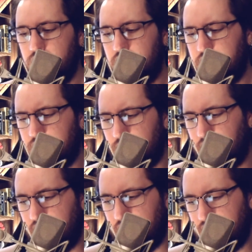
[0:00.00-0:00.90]
the only
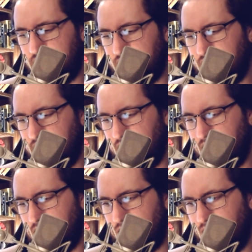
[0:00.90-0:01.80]
thing I succeeded in
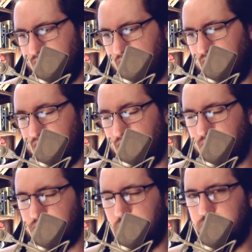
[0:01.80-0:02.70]
achieving, I think,
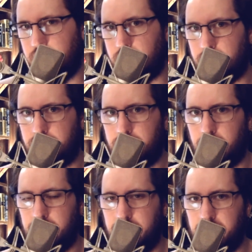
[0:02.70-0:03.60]
was my vocal
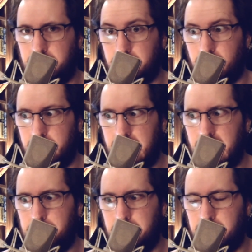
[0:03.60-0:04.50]
performances. I'm really
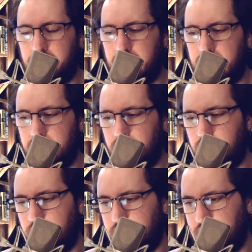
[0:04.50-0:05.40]
happy with that
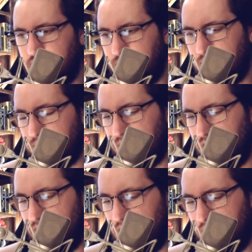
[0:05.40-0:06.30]
on the album,
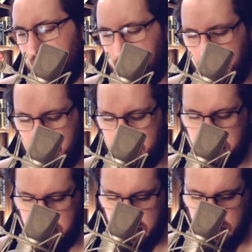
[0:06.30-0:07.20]
but
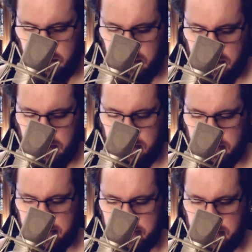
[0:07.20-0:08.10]
it, it, it
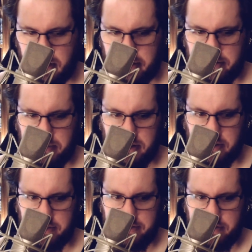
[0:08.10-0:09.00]
just sucks
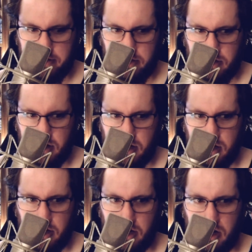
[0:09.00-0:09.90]
because
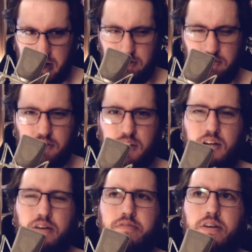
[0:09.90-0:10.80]
I don't think
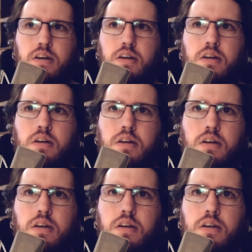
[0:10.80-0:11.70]
I've
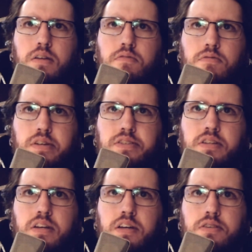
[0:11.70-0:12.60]
in recent
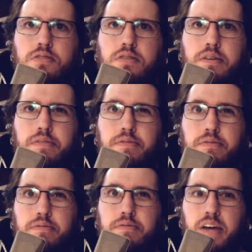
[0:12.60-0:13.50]
history
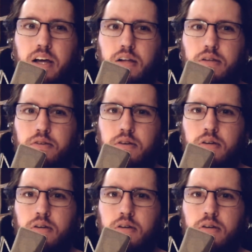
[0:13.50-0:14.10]
failed